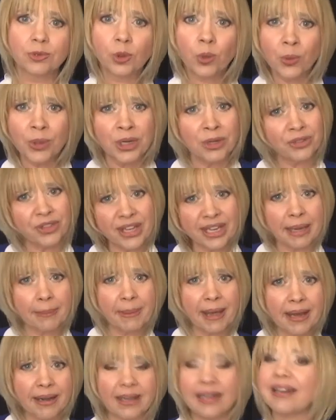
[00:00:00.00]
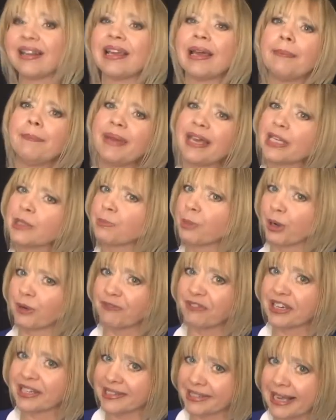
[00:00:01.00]
When you think about it, it makes
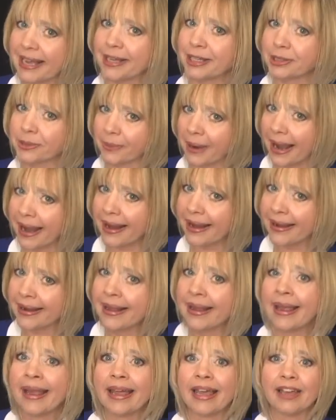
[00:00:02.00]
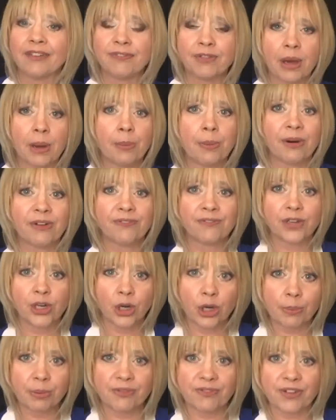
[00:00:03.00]
perfect sense, right? If
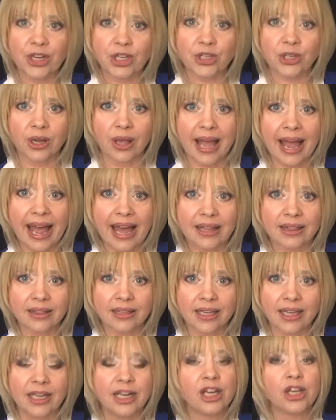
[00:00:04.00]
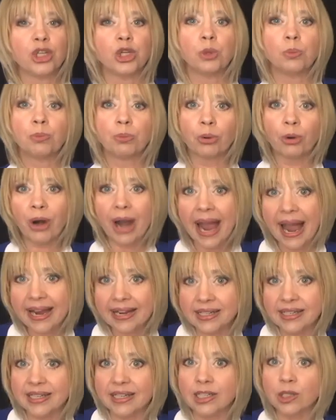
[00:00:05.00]
you're a professional athlete, you
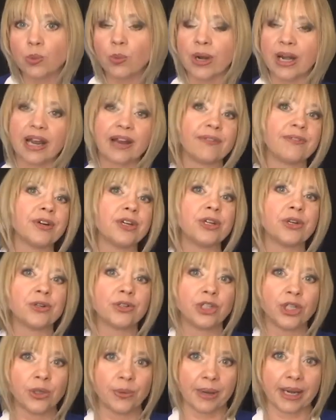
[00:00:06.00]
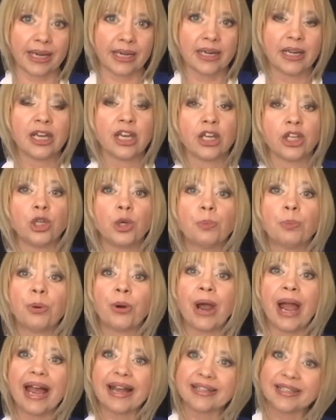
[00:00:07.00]
practice whatever you're doing. You
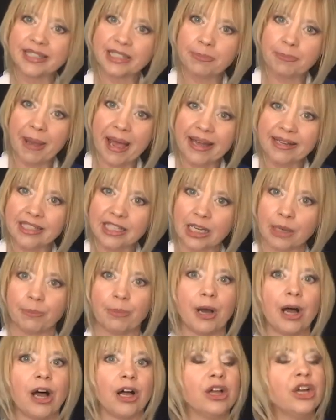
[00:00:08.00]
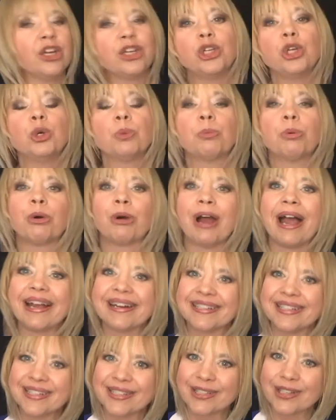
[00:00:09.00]
practice basketball, you
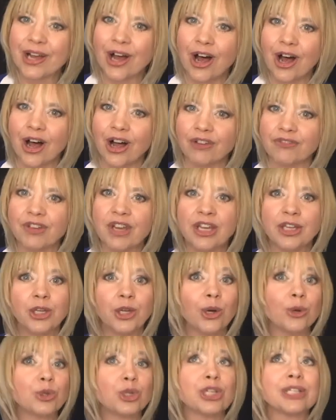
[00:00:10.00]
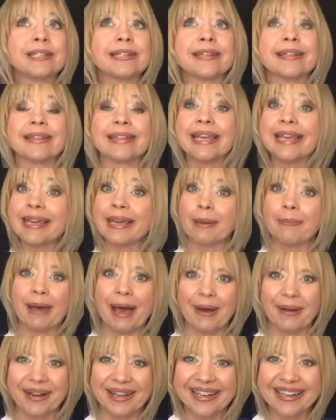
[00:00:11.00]
practice golf. You don't just think
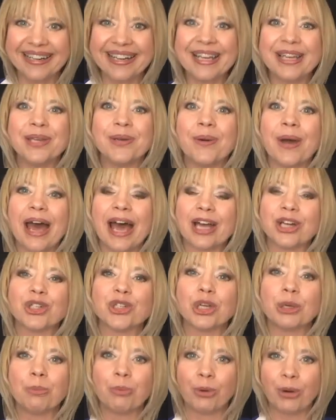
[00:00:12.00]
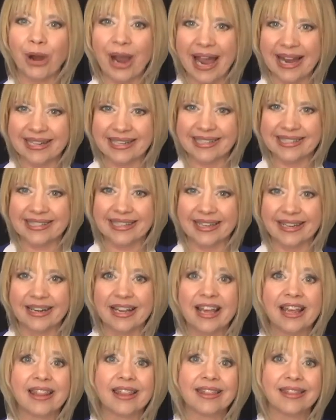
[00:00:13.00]
about it, you actually practice it.
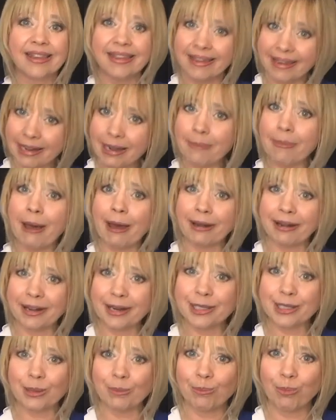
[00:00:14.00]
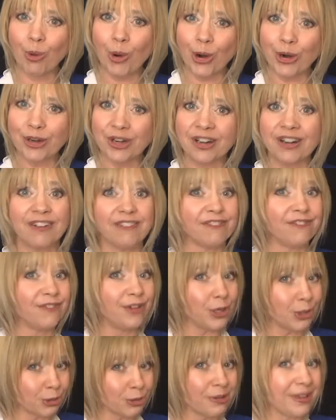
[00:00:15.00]
Thinking about it is important,
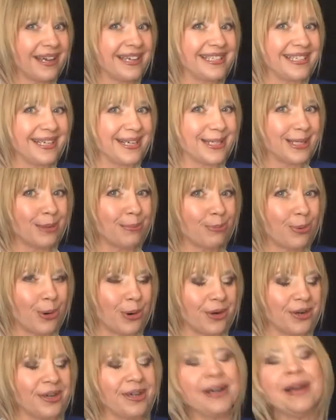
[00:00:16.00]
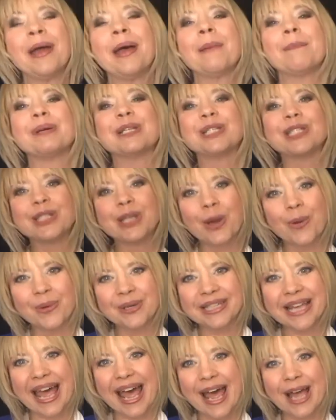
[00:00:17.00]
visualizing is important, but so
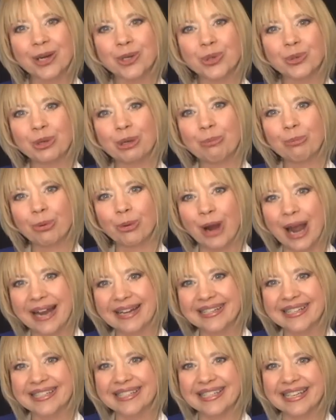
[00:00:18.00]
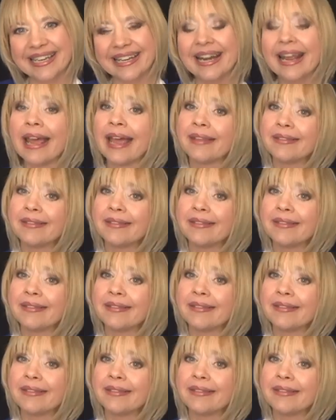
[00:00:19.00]
is actually practicing.